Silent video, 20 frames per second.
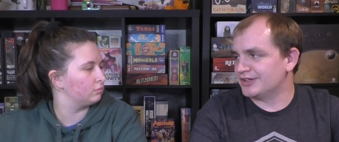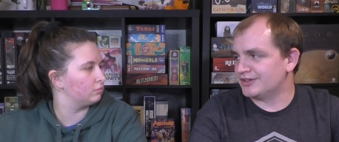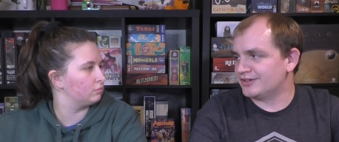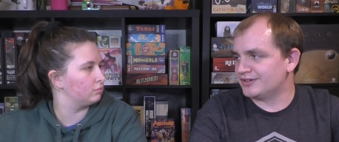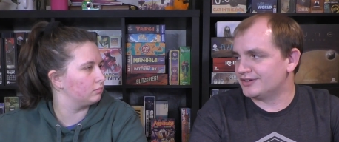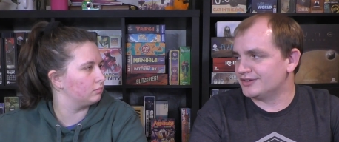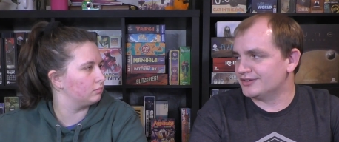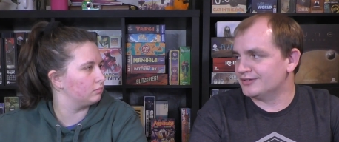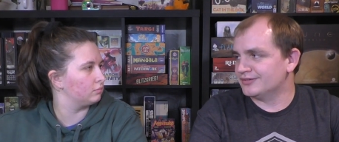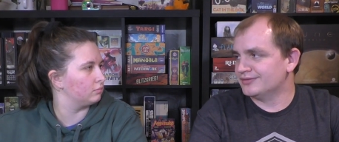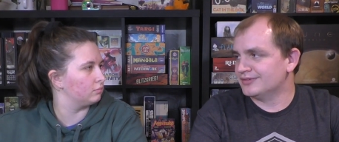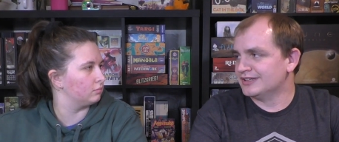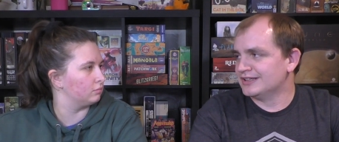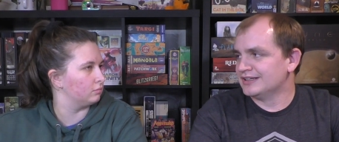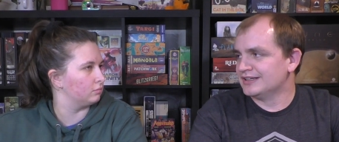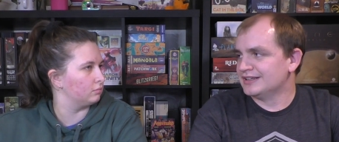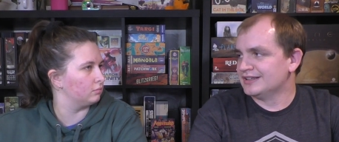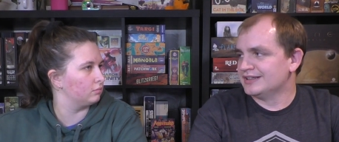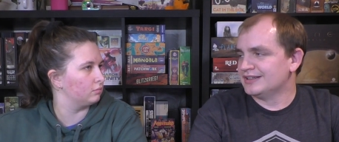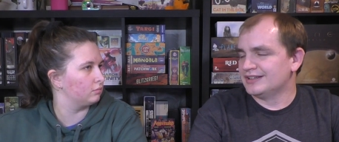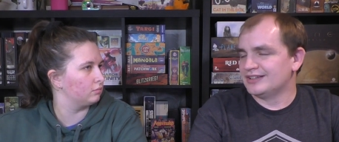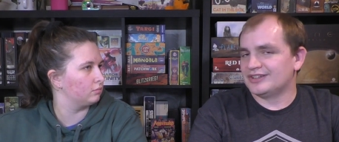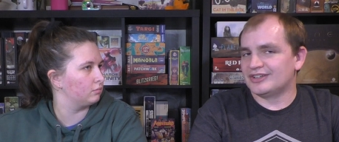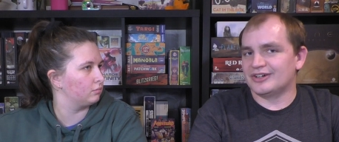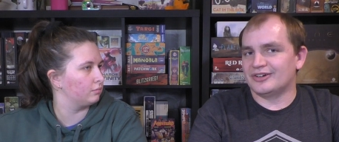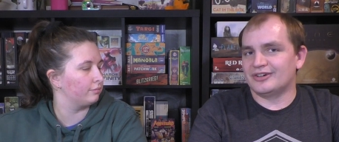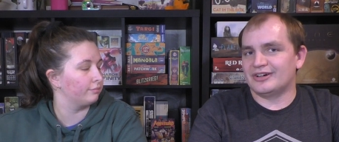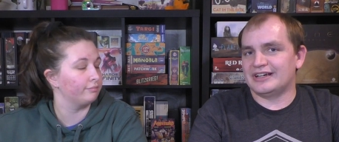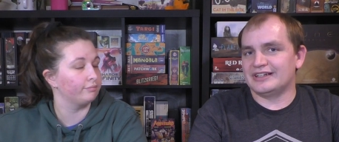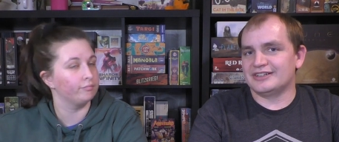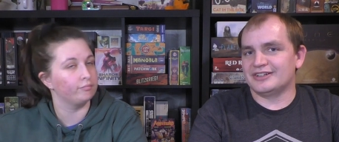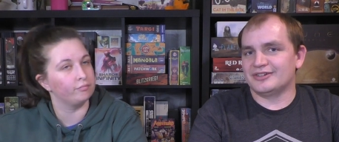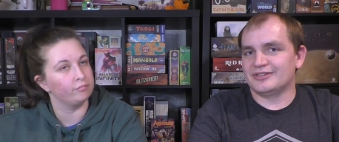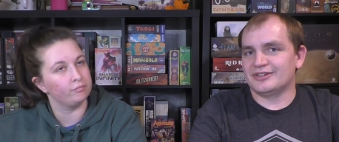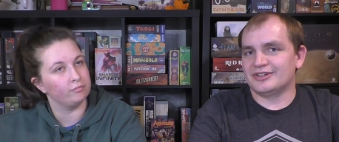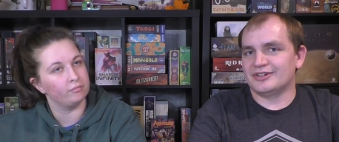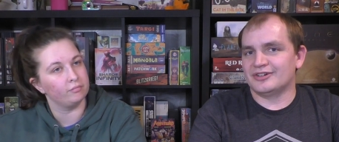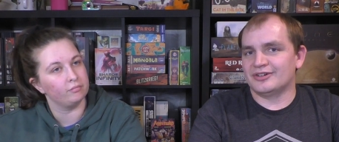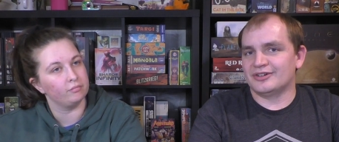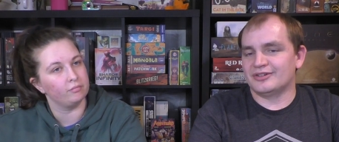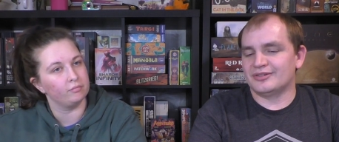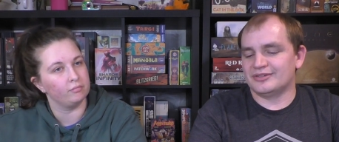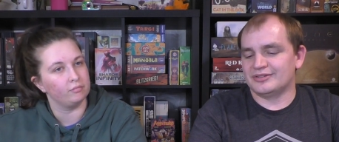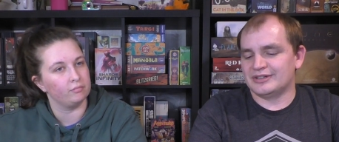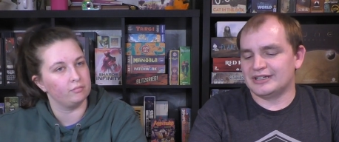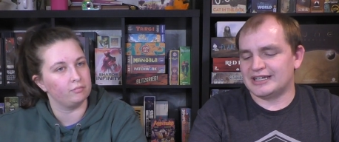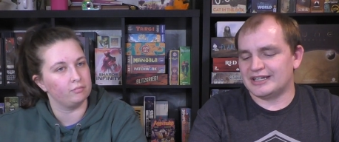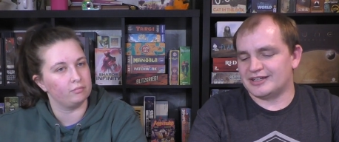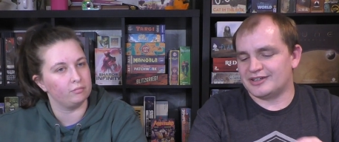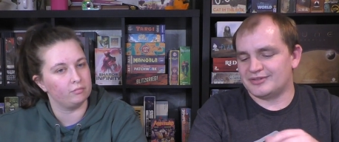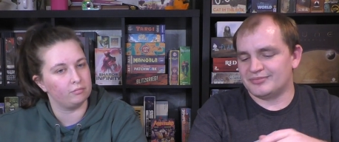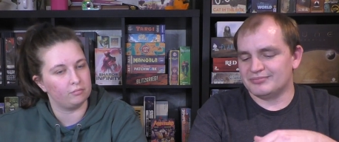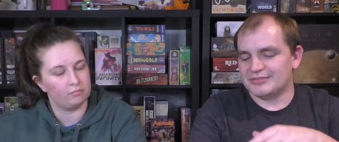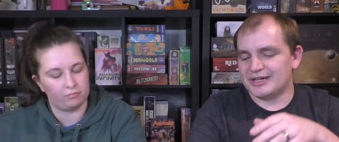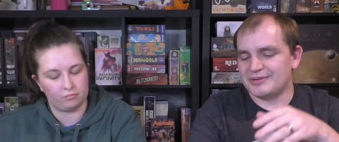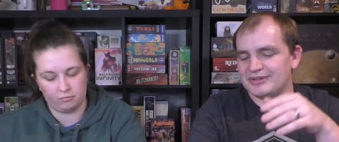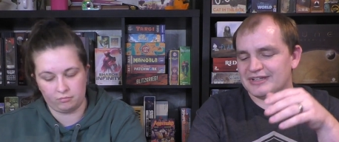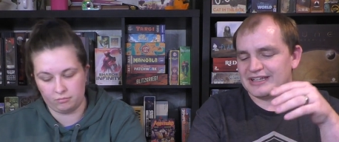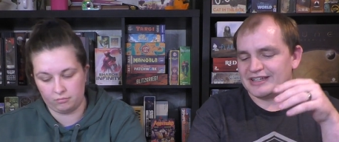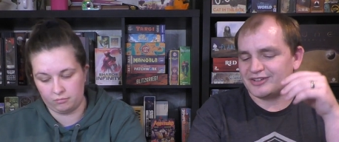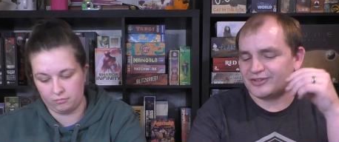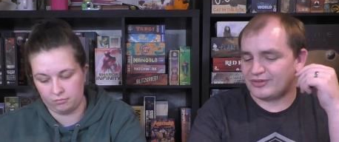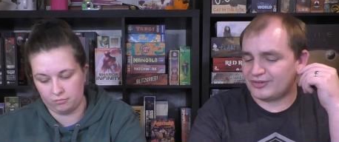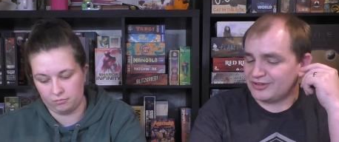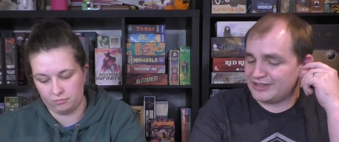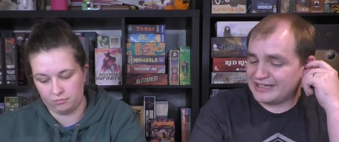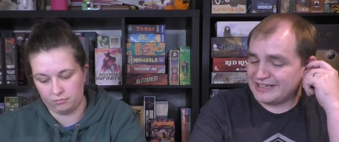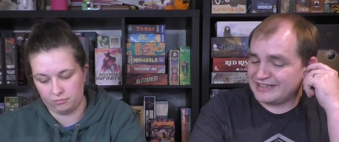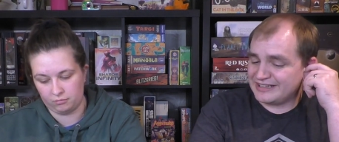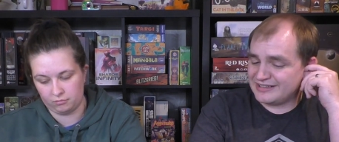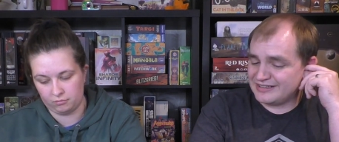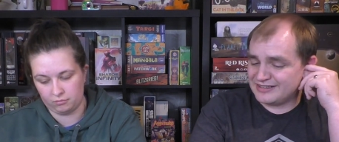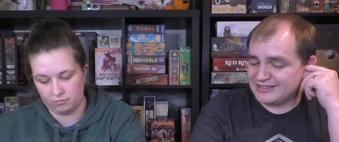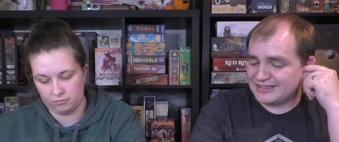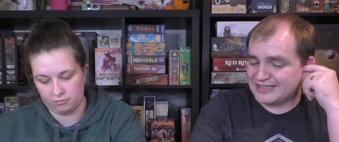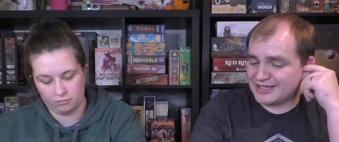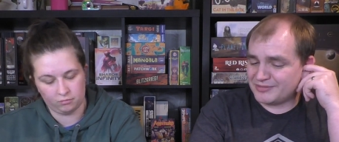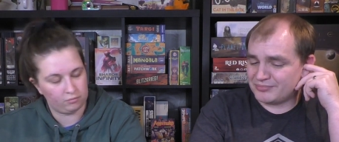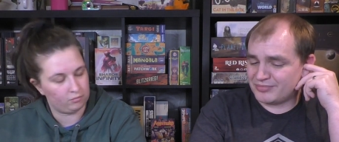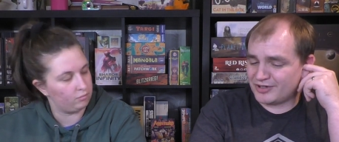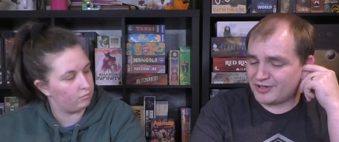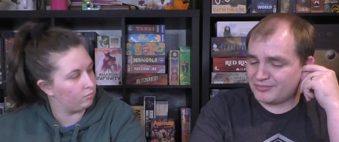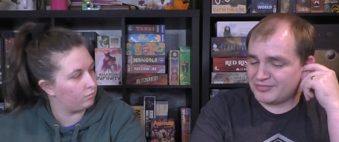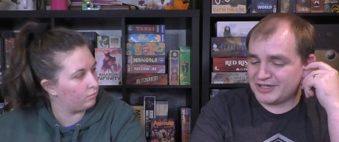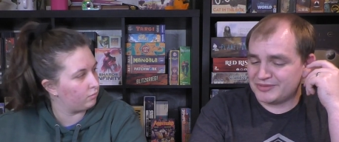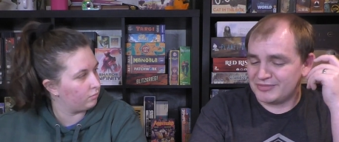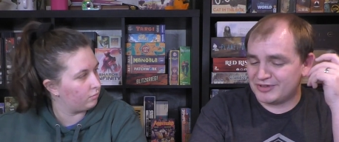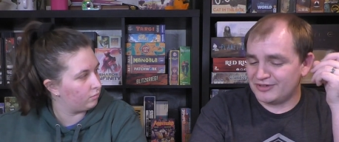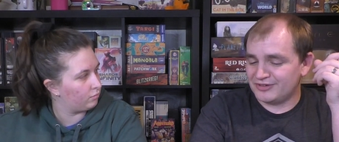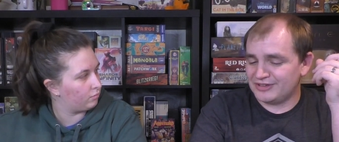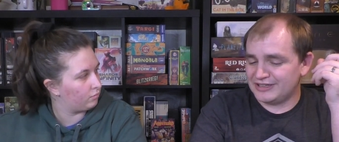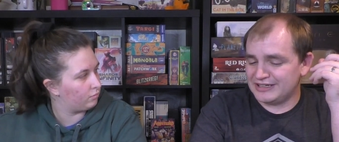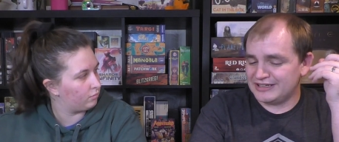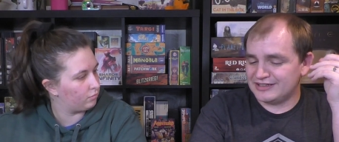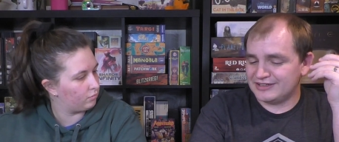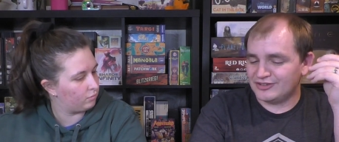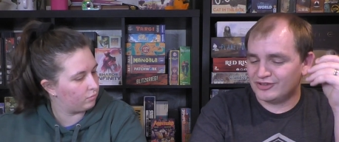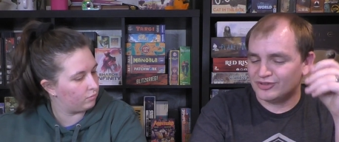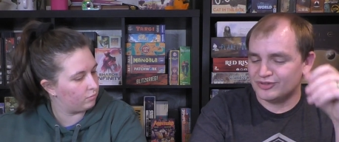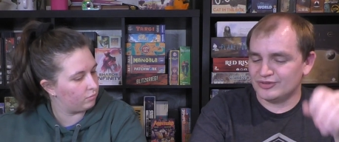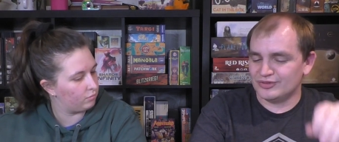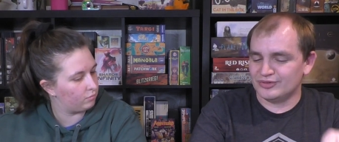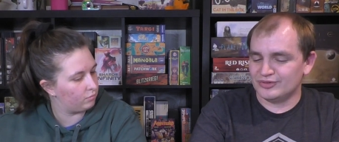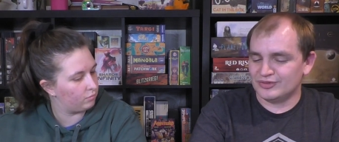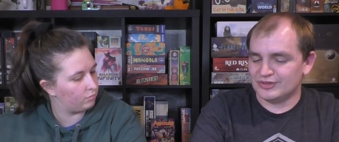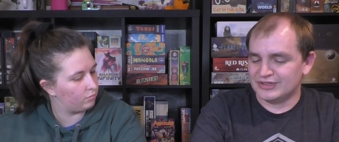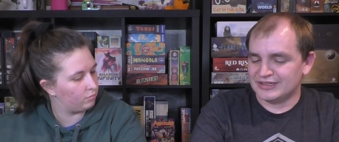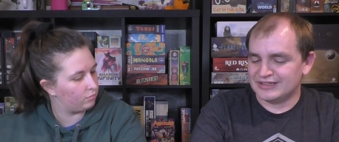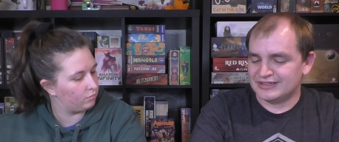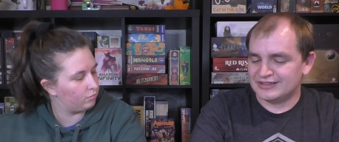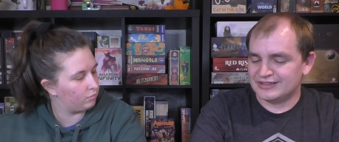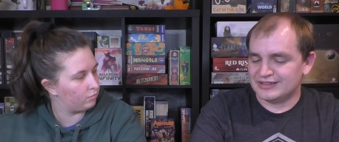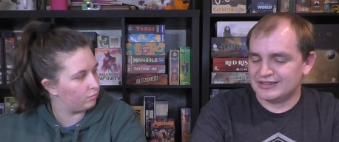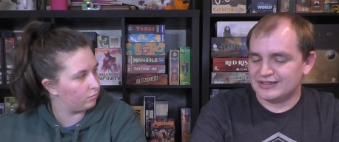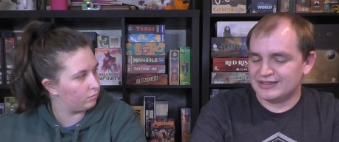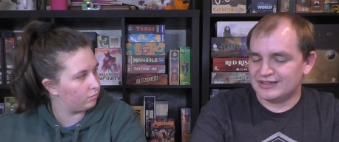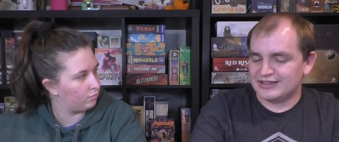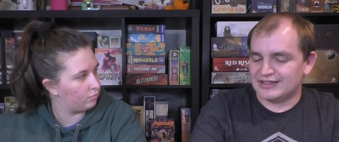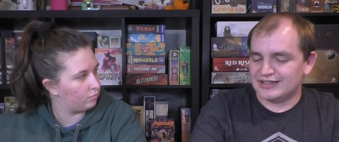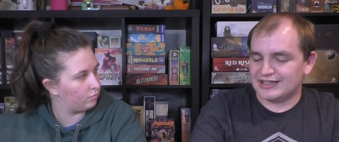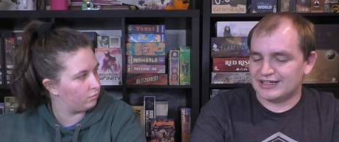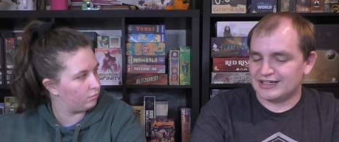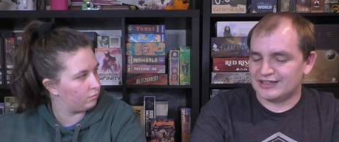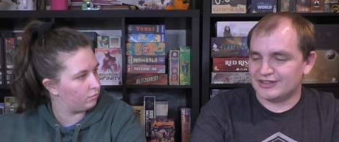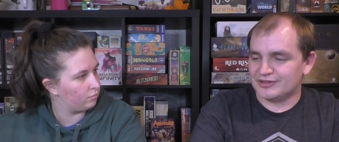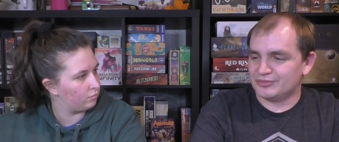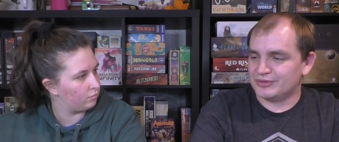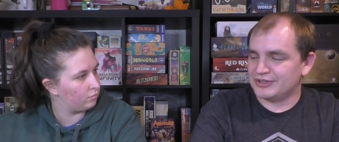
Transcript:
Speaker 1: a month or 2 mm-hmm. So I don't know, and maybe that's relating. That part might be relating to uh,